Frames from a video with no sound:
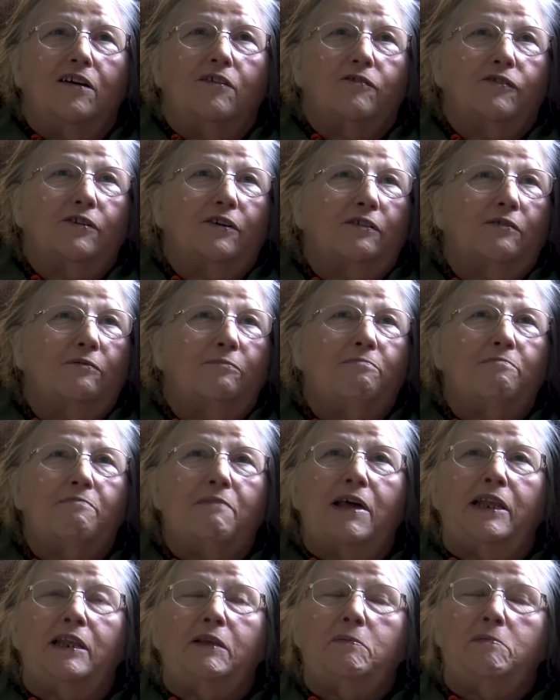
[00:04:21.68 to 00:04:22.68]
for
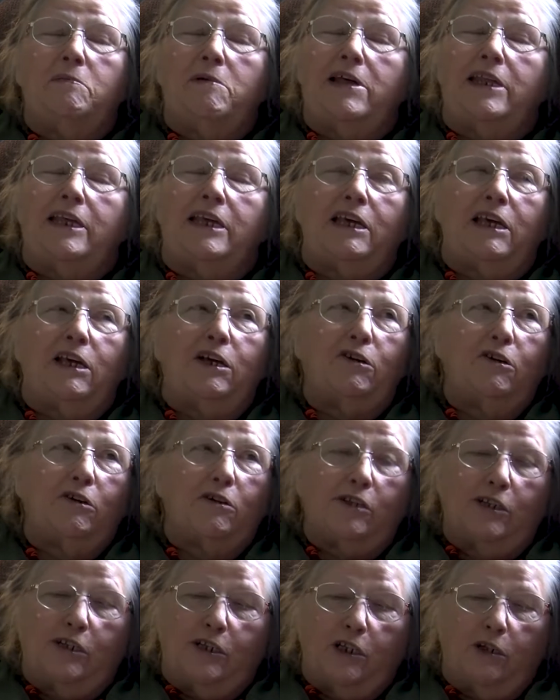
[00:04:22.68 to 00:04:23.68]
many, many
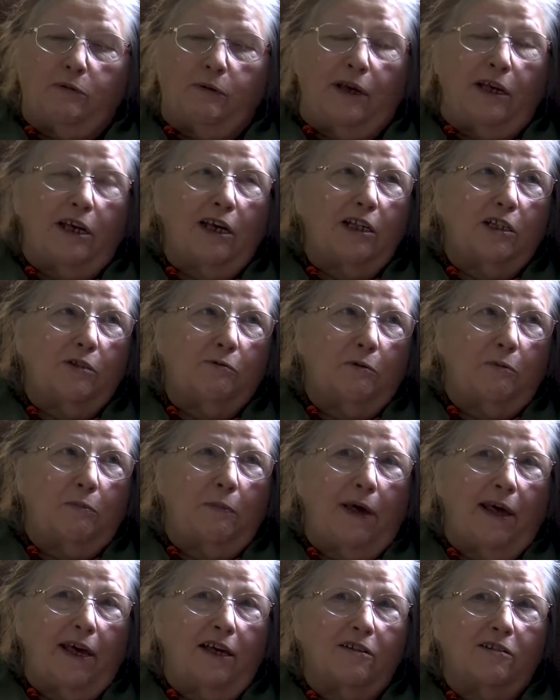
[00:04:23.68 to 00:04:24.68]
years, until my husband
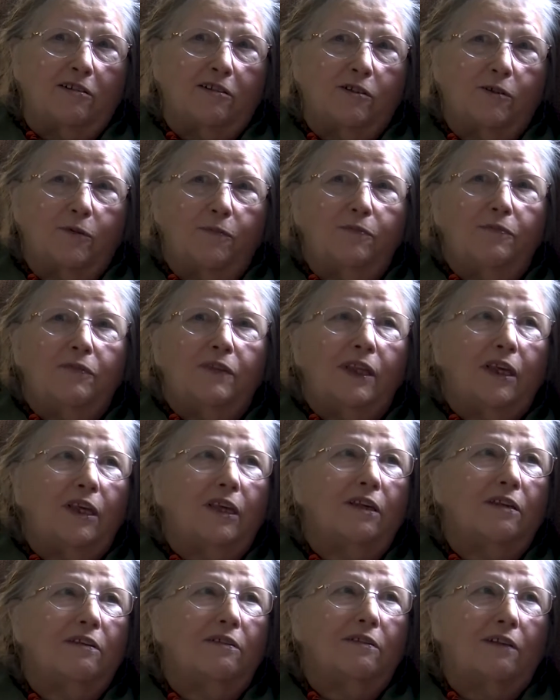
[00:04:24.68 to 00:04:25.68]
passed,
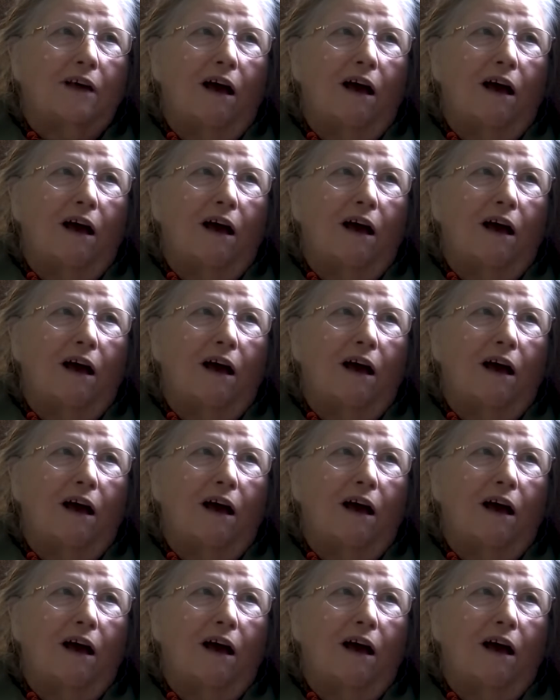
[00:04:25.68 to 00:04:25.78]
the